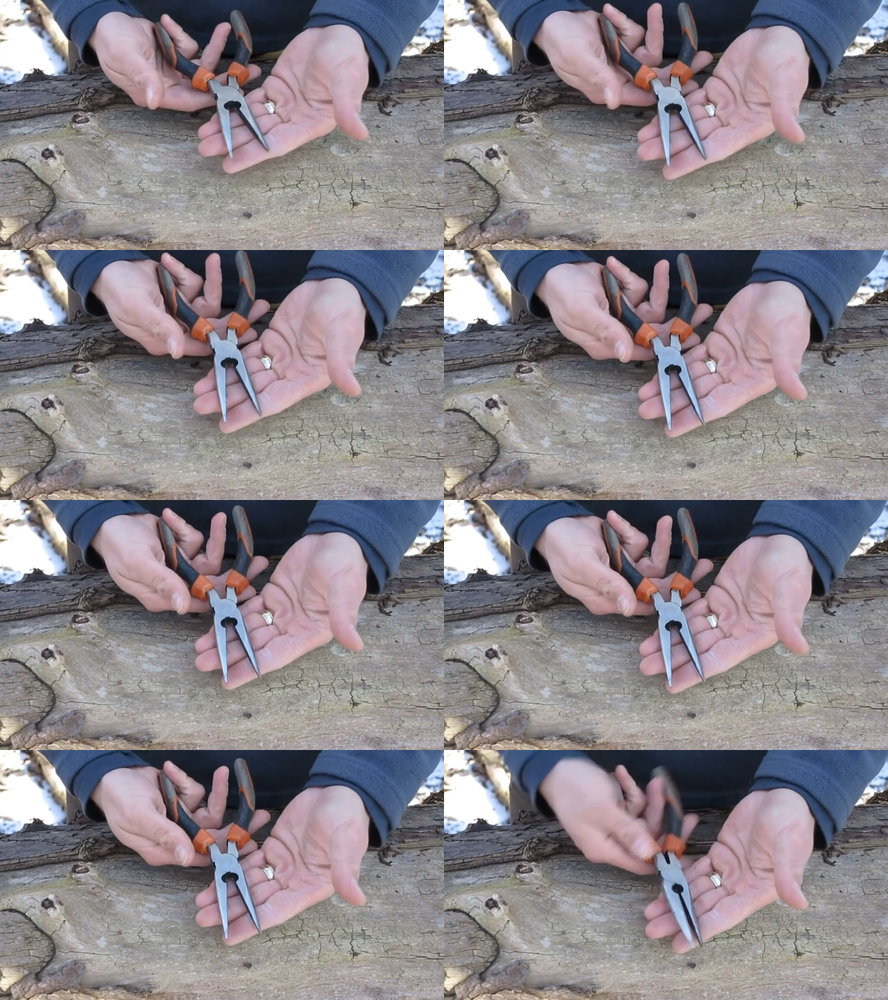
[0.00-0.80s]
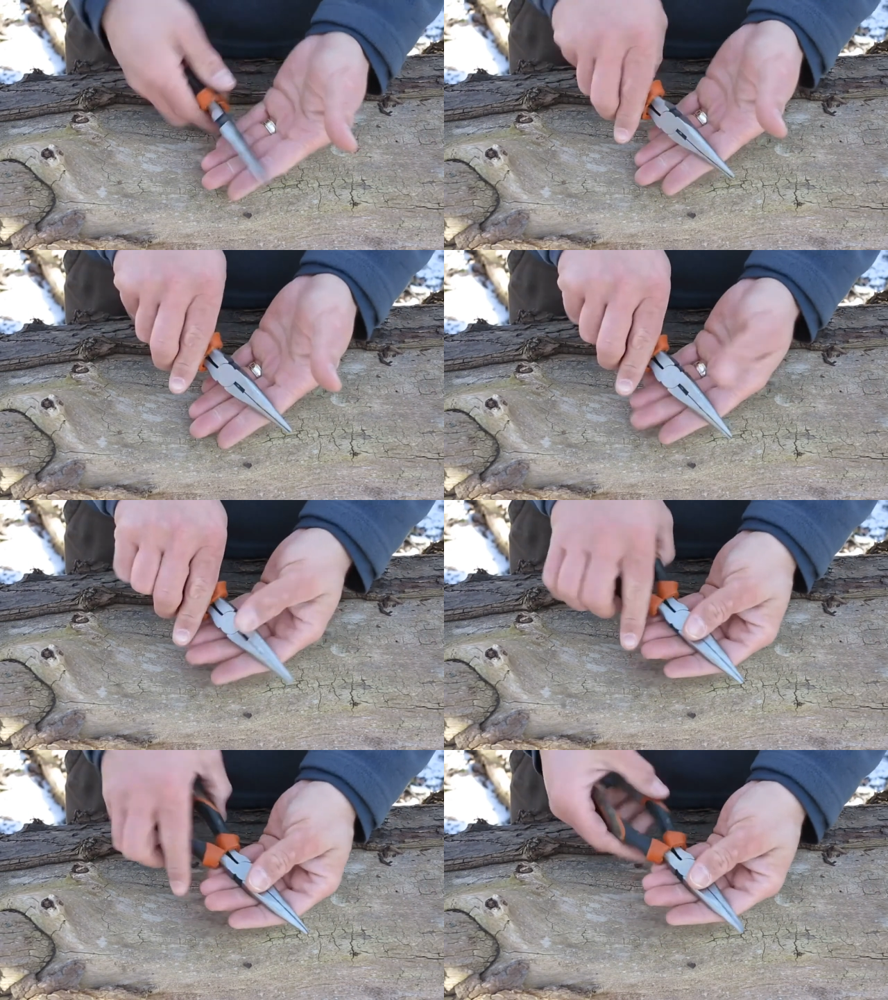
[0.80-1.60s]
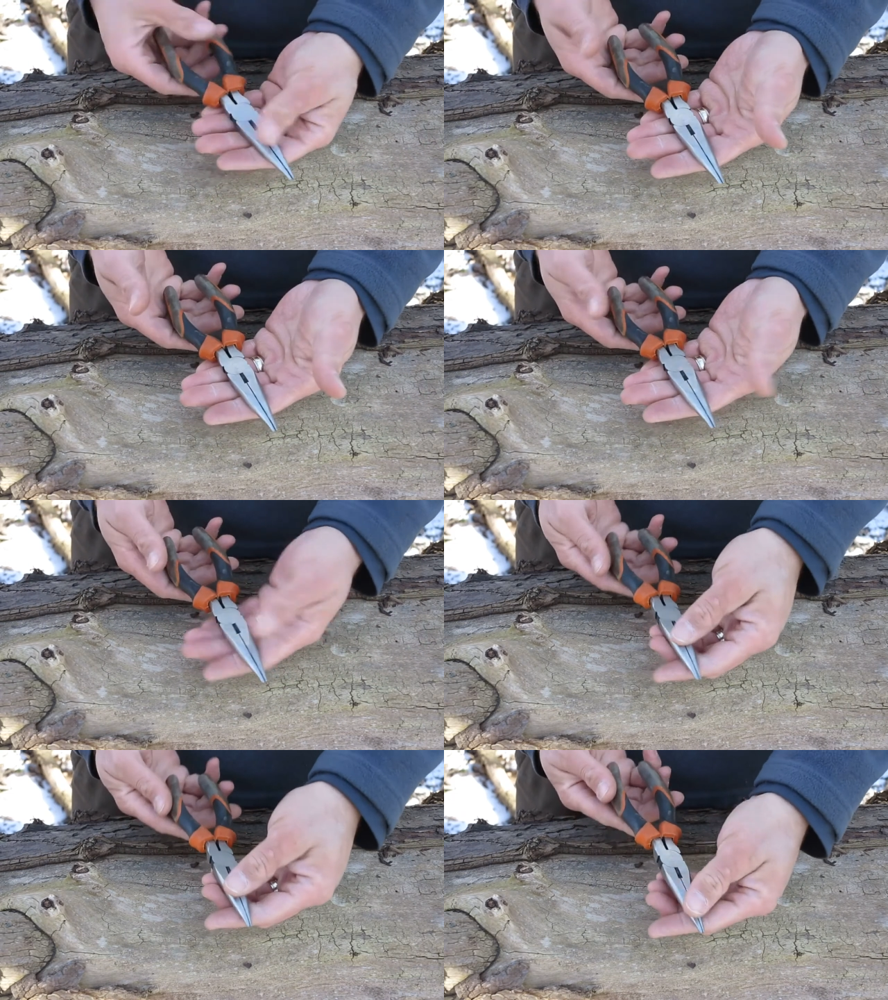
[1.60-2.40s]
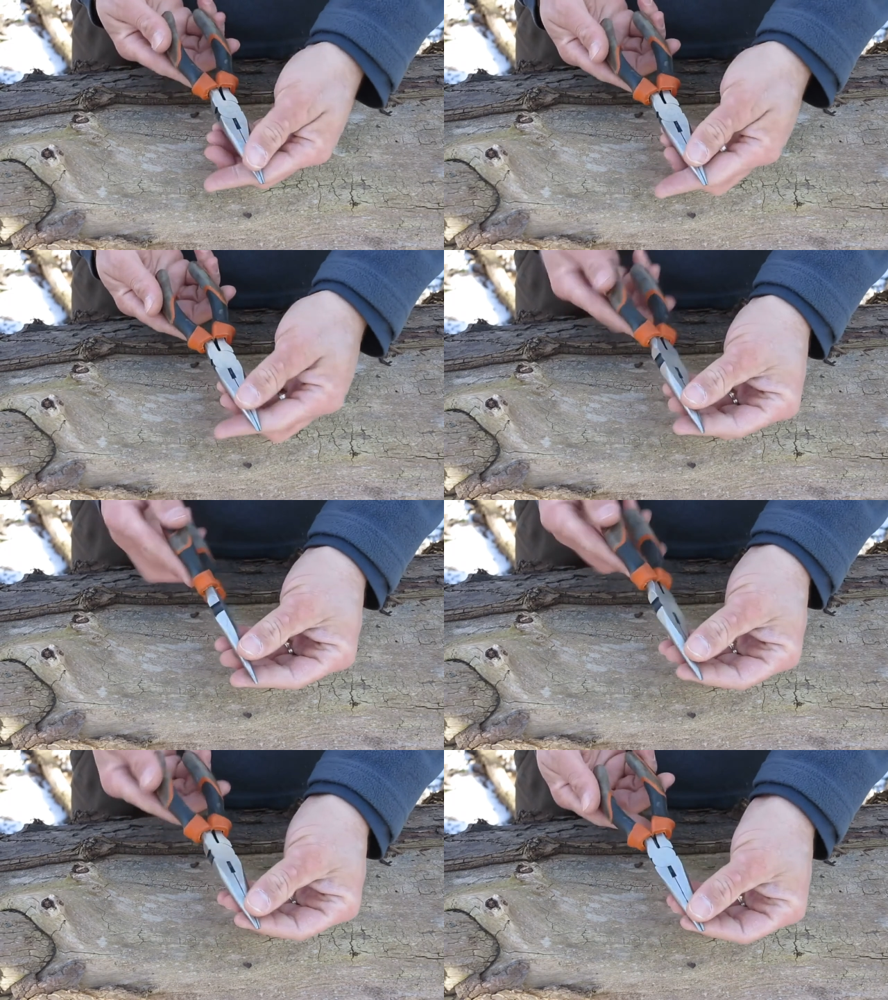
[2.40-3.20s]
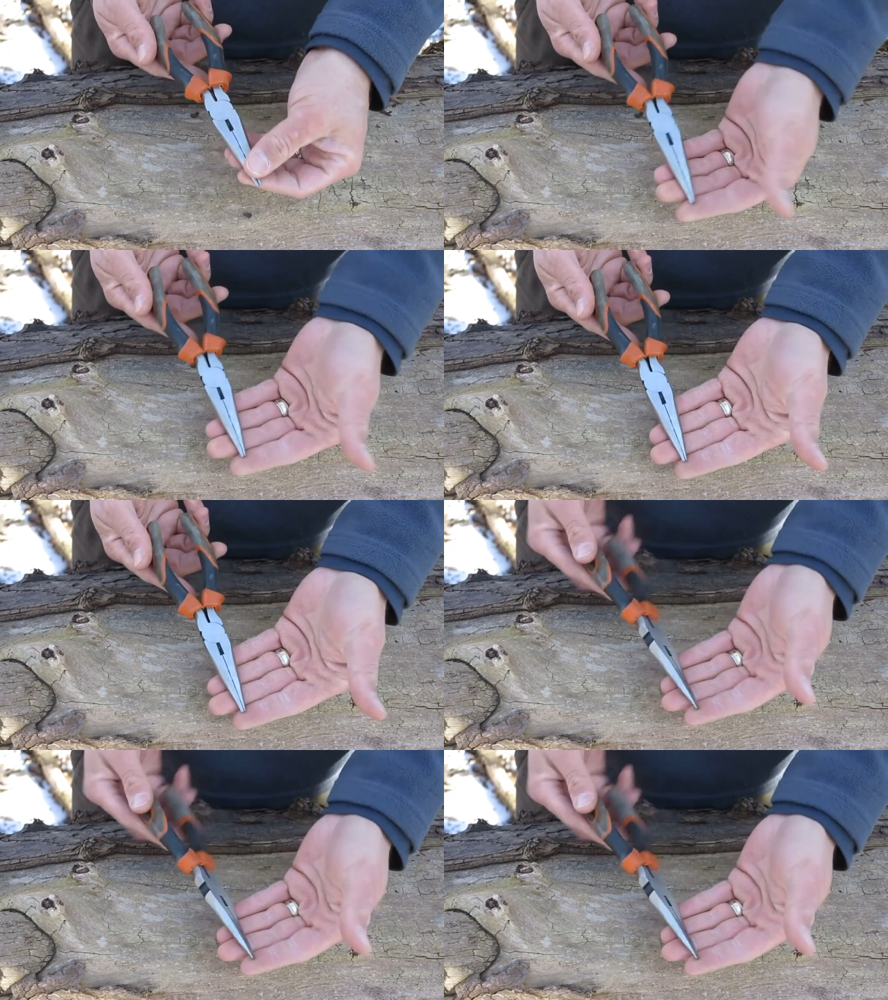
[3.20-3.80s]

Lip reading: (no speaker visible)